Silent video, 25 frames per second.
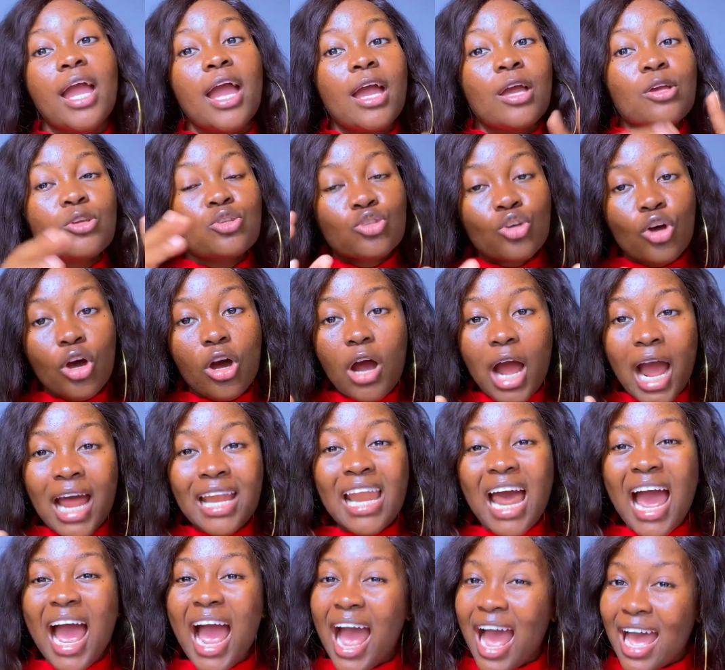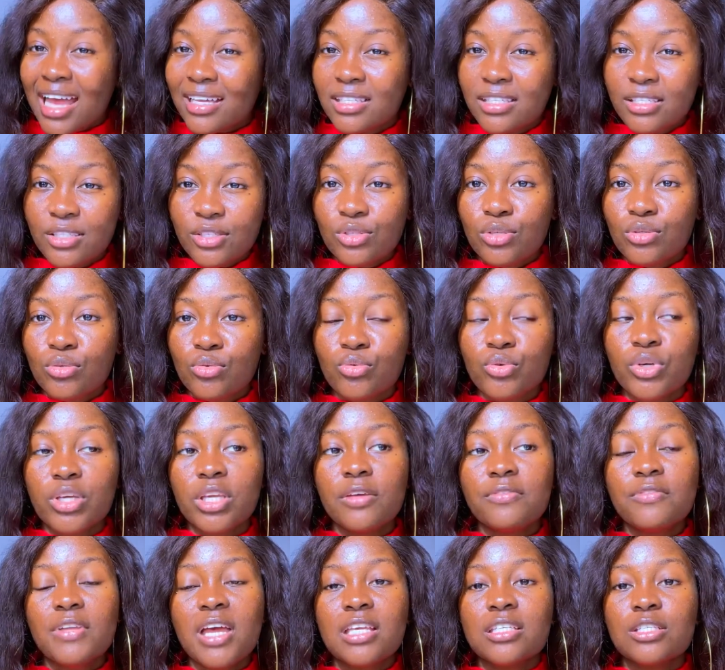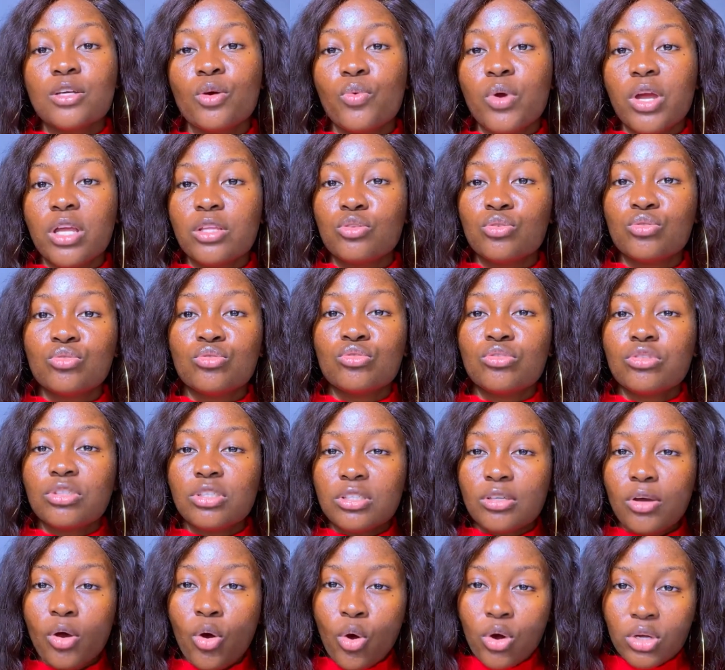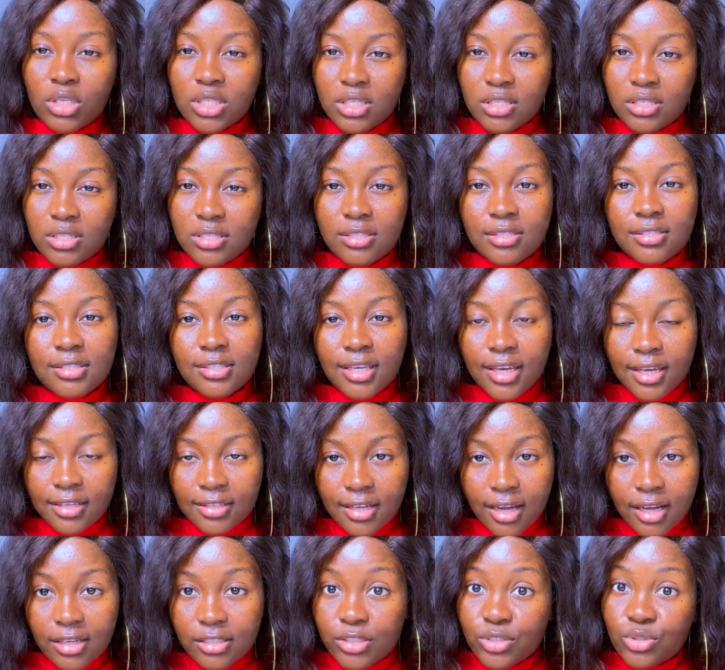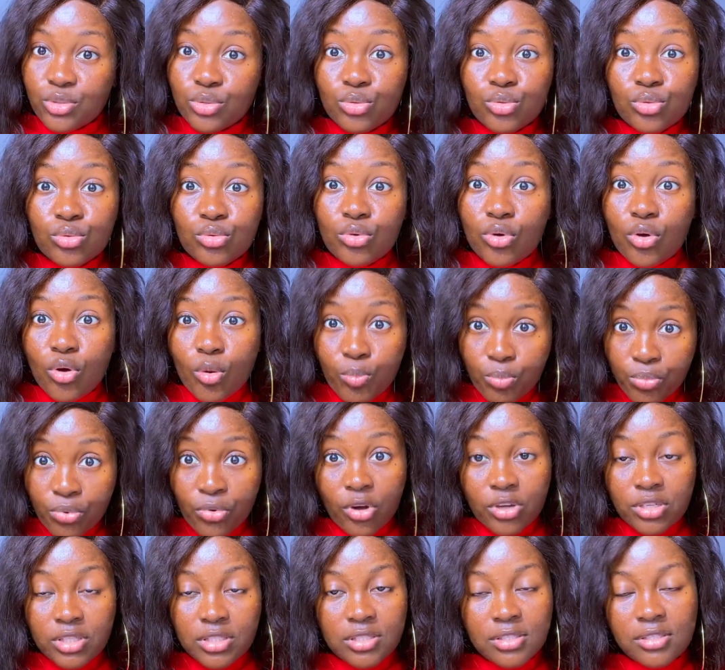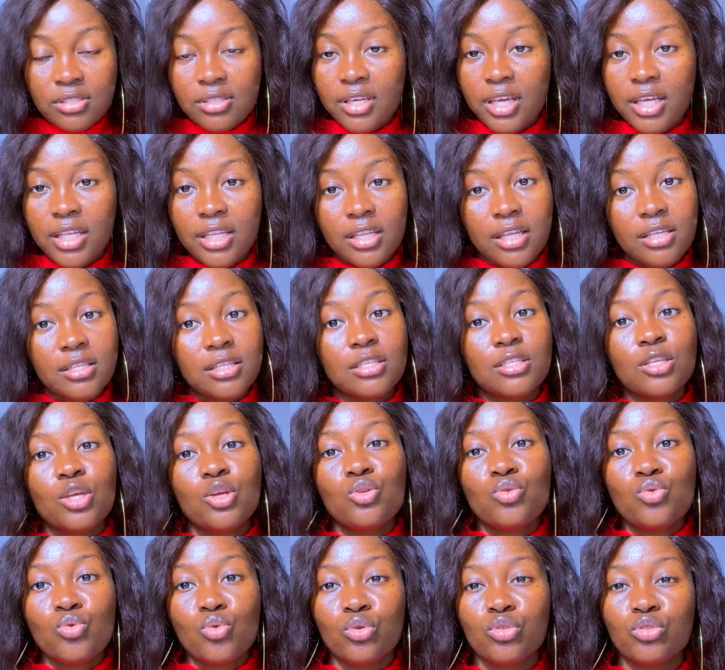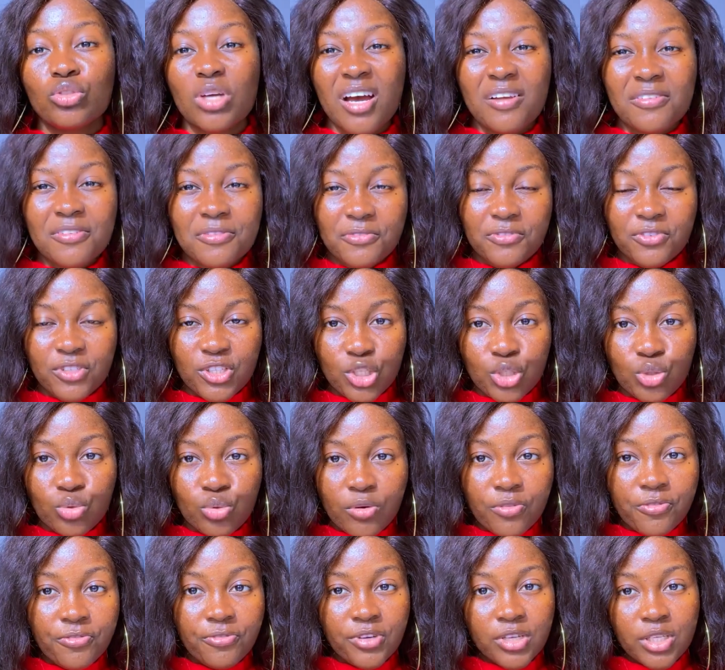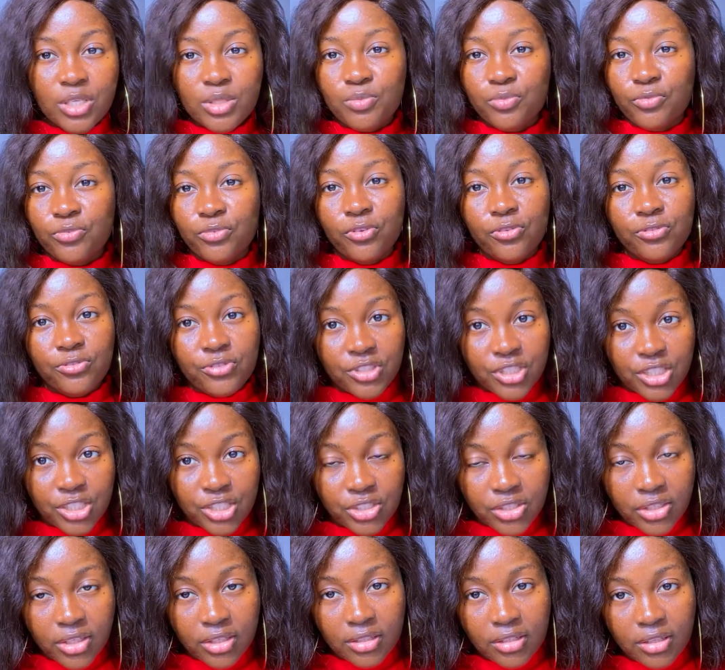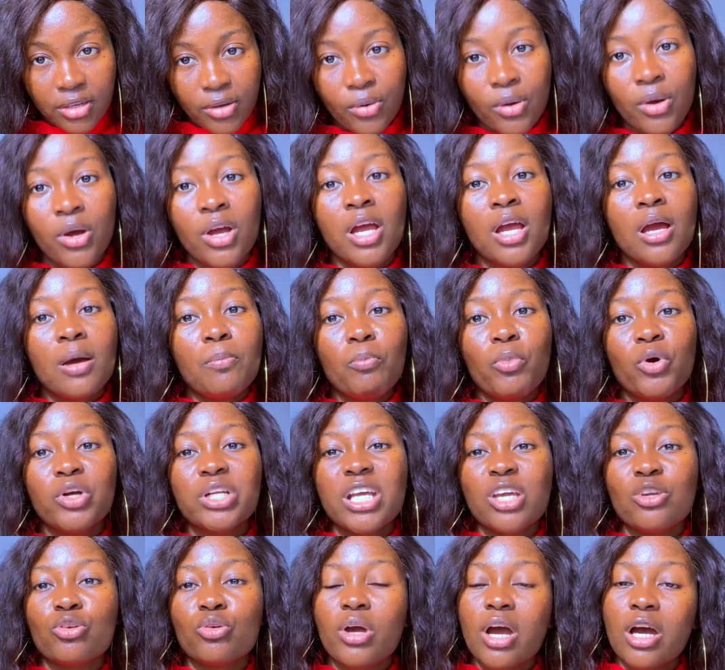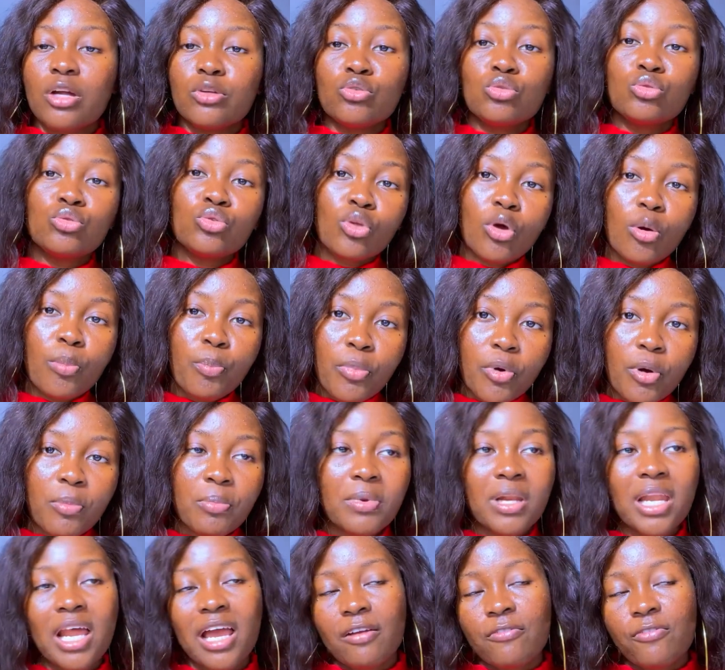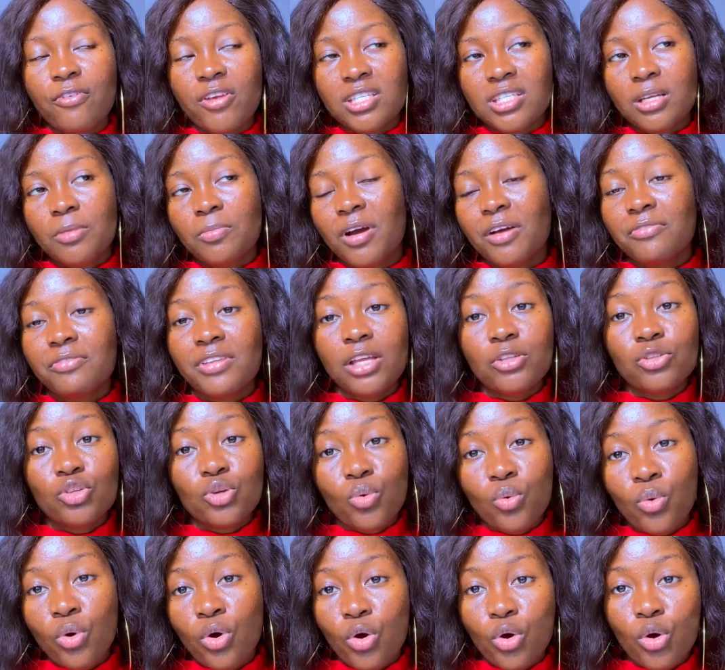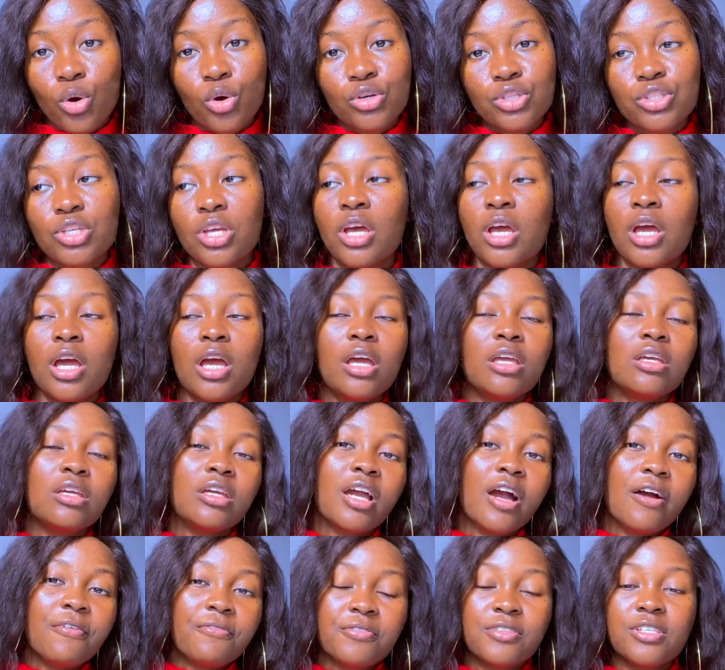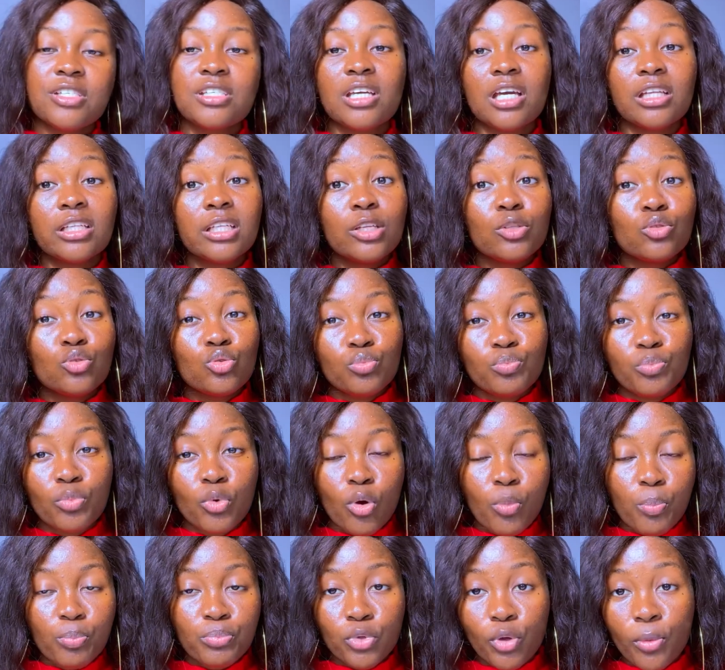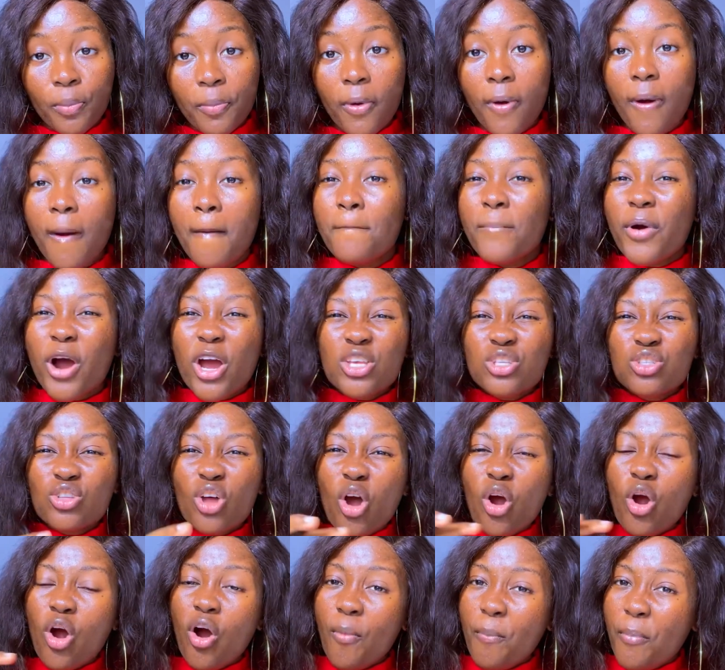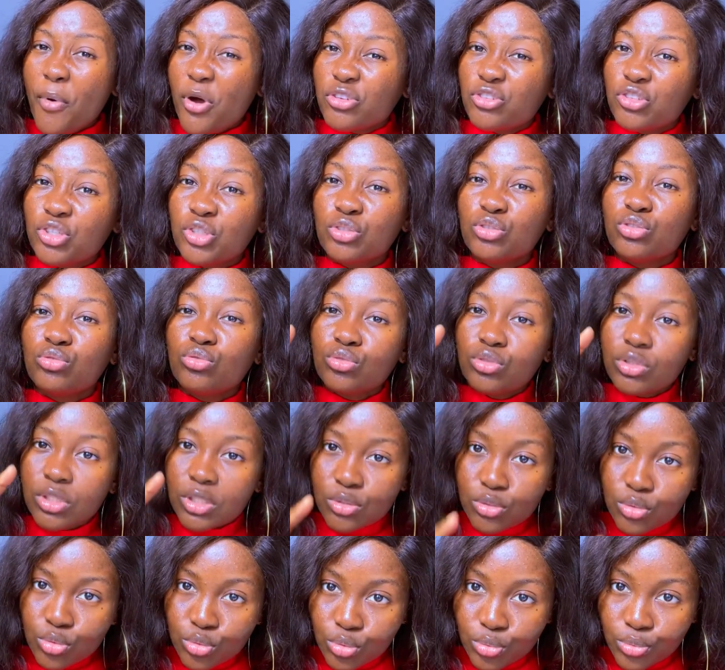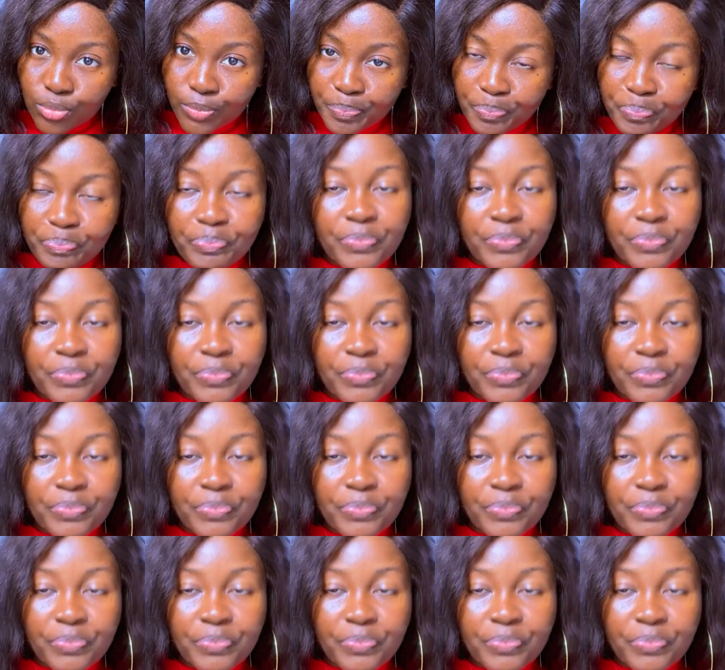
So and I asked the school if there's a way to do the courses together, the 2 courses together. They say no, you have to finish one first before finishing and down. But then you can do top up. Like for example, after doing one course, you can finish and then do top up. But it's not compulsory you do the 2.